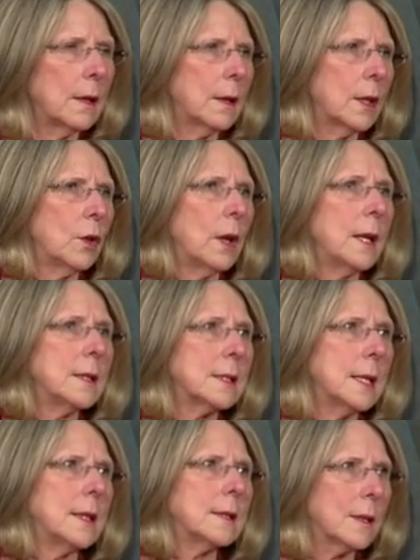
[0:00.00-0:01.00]
the United
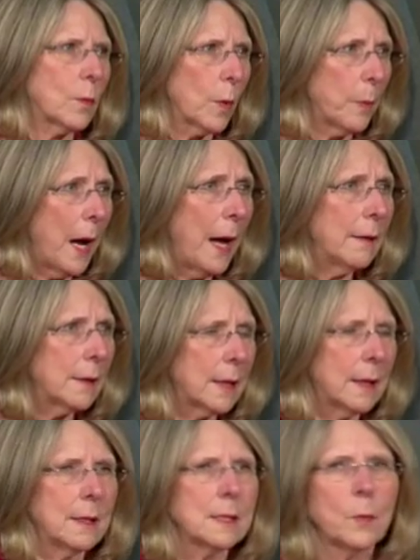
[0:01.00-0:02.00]
States that were
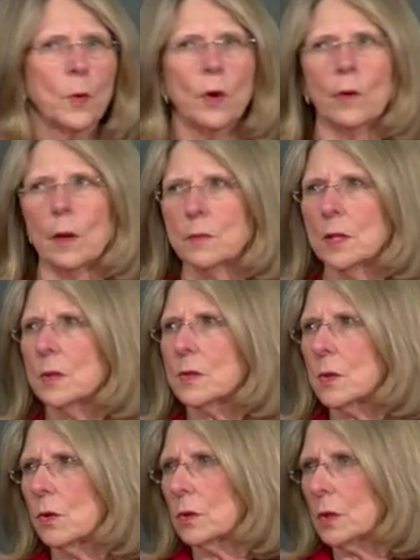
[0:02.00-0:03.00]
piloting this program,
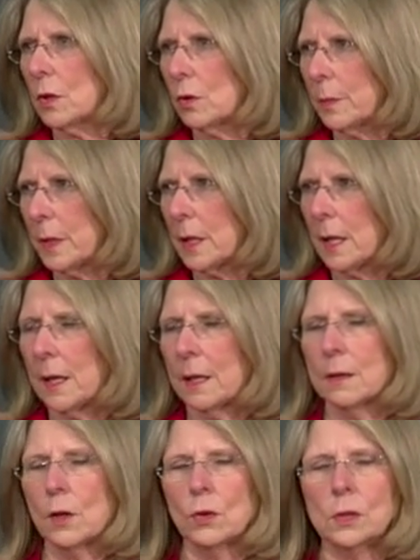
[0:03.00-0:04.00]
Tulsa, Oklahoma,
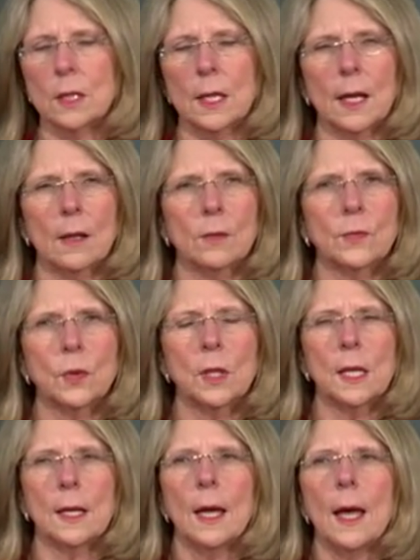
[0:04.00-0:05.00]
and Oakland,
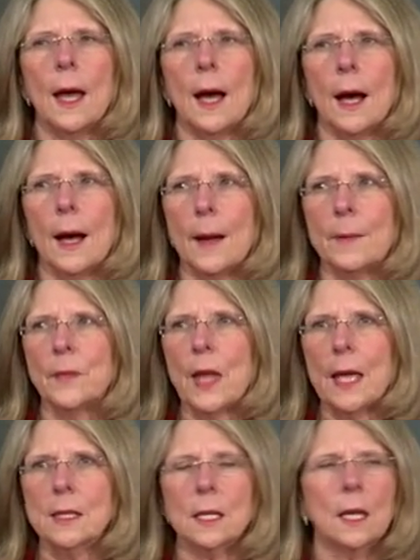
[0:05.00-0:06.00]
California.
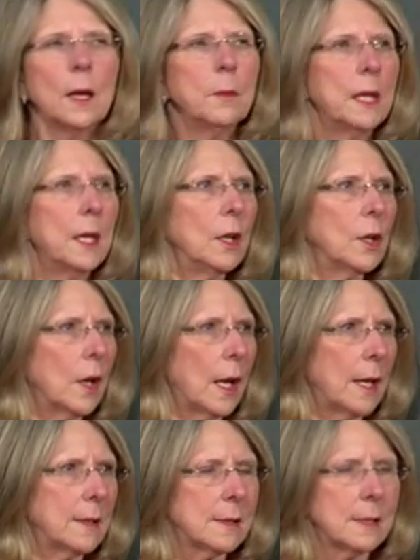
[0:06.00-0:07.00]
And to come here
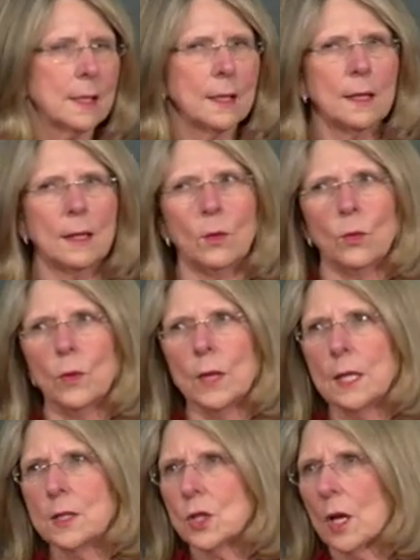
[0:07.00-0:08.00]
and see
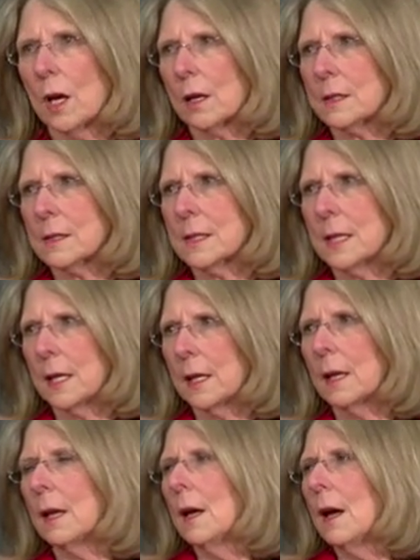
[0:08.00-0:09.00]
Read, Talk,
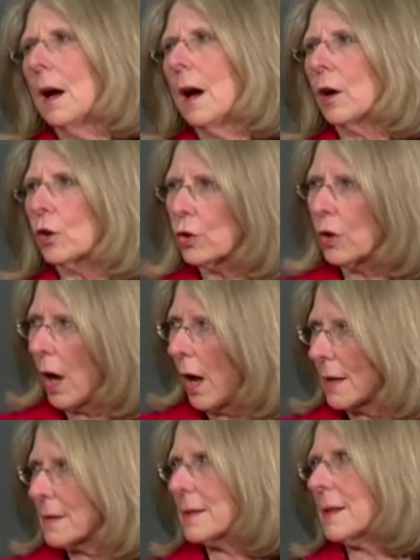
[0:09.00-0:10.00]
Sing
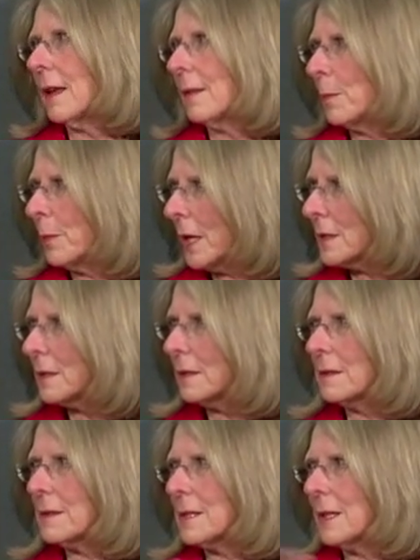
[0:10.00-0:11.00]
across and the
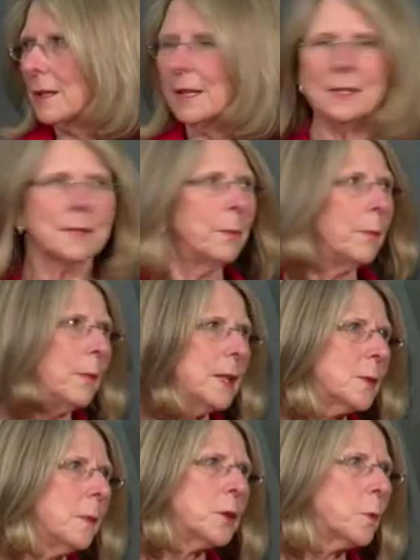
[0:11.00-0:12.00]
buttons, and it's
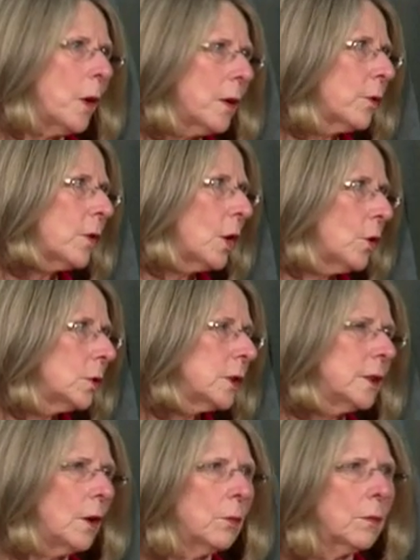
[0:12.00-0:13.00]
much broader than
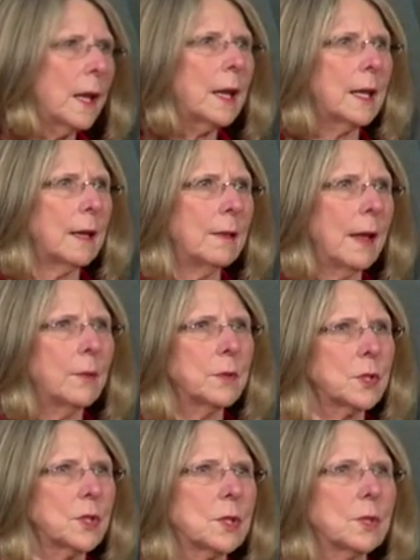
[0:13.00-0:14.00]
Oakland already, and that
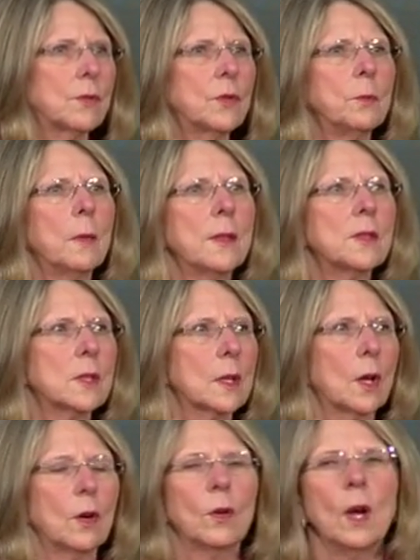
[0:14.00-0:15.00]
was just a few months
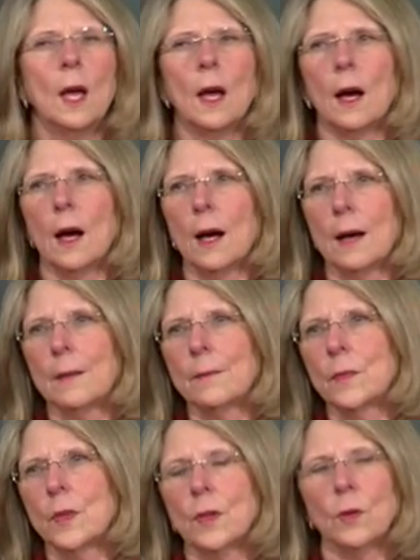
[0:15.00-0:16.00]
ago.
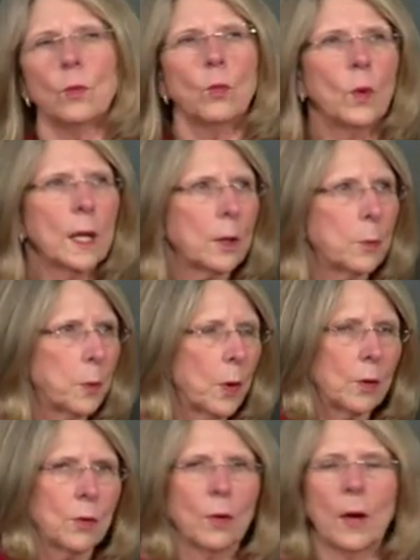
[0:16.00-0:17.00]
The WIC
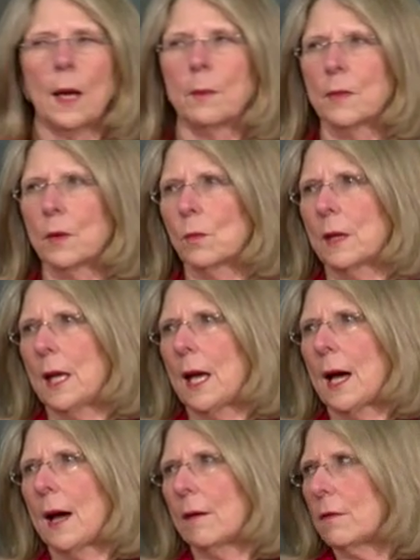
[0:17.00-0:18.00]
program that we
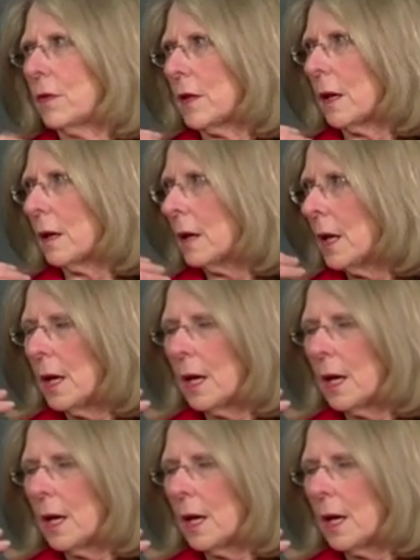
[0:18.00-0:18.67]
have, the